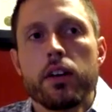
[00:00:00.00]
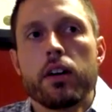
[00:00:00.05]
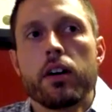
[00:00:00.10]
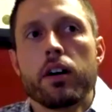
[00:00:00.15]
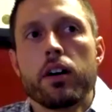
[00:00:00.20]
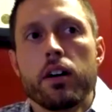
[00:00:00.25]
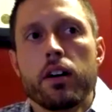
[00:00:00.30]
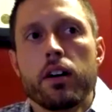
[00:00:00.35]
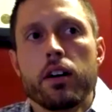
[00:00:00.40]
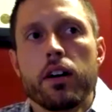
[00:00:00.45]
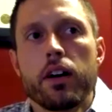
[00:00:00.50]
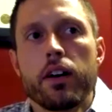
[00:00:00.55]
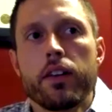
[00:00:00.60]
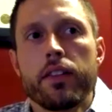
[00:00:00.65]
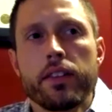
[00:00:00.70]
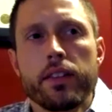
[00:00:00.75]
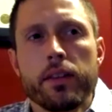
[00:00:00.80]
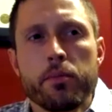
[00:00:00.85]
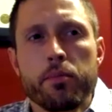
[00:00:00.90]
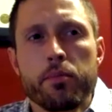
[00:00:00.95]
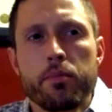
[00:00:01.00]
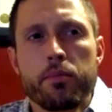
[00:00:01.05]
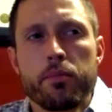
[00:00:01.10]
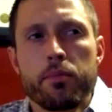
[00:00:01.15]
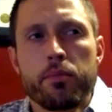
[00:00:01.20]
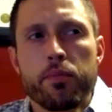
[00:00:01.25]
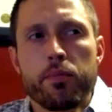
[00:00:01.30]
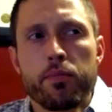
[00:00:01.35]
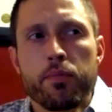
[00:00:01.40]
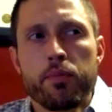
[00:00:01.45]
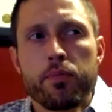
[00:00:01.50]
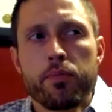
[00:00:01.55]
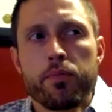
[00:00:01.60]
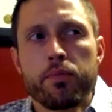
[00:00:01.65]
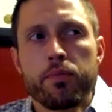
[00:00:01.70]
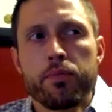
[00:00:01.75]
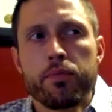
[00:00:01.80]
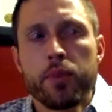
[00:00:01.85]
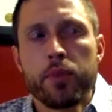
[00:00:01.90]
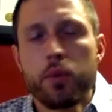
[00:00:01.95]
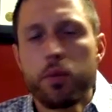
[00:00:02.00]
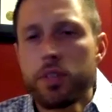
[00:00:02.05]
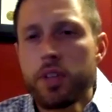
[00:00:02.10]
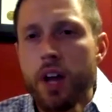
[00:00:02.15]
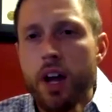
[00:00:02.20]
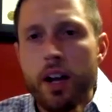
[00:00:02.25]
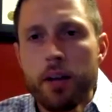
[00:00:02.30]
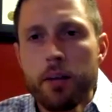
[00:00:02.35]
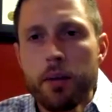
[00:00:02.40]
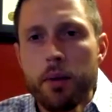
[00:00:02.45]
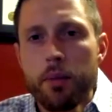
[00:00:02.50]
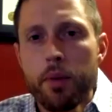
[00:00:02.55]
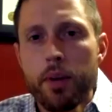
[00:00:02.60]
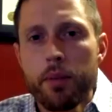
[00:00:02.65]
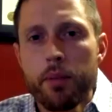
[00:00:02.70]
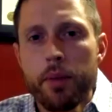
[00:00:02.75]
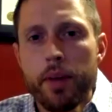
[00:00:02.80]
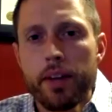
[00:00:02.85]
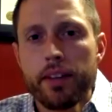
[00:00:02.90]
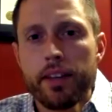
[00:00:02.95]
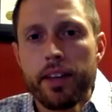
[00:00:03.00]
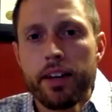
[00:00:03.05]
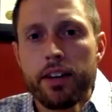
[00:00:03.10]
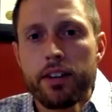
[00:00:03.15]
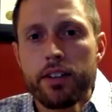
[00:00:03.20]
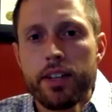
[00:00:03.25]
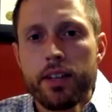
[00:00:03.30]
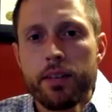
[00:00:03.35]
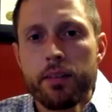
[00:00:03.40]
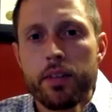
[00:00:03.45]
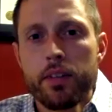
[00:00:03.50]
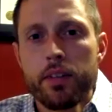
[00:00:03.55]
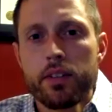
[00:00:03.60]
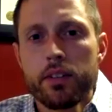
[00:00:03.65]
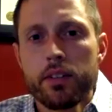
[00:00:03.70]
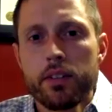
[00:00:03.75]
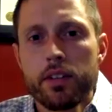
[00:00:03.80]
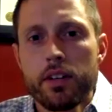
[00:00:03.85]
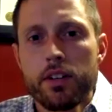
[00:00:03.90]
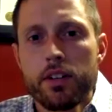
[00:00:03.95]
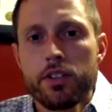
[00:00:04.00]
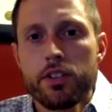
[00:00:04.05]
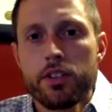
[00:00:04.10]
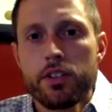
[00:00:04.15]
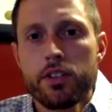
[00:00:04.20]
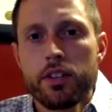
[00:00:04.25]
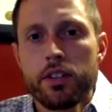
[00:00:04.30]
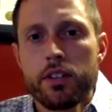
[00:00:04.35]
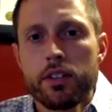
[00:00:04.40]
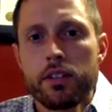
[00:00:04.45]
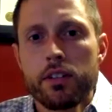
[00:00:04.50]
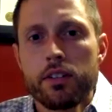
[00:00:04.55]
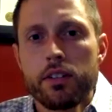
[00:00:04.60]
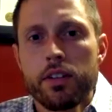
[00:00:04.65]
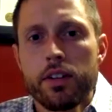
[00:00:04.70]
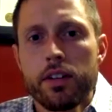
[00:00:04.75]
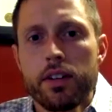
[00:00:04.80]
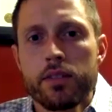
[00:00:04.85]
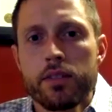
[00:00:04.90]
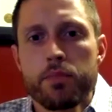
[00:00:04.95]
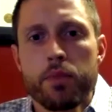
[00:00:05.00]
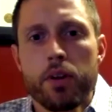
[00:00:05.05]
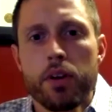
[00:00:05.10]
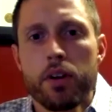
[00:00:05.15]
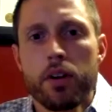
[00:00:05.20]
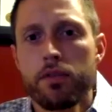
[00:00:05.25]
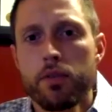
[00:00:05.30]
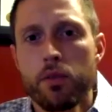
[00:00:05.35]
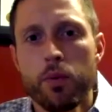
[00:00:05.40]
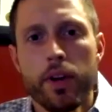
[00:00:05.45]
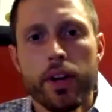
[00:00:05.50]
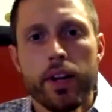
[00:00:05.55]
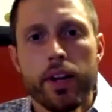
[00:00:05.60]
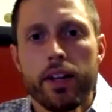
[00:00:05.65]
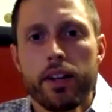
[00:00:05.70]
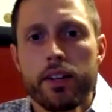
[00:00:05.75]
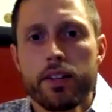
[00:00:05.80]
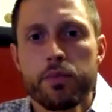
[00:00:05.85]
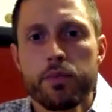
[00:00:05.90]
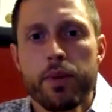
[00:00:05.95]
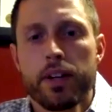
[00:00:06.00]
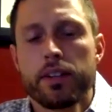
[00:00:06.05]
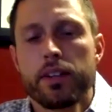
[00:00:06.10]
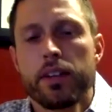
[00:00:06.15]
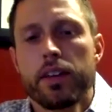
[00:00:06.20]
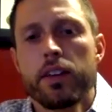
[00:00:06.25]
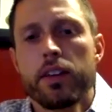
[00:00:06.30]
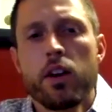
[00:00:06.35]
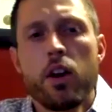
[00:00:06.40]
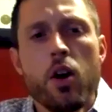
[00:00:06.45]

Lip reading: I think they were talking about bringing back the entertainment deduction as part of a way to get us back together.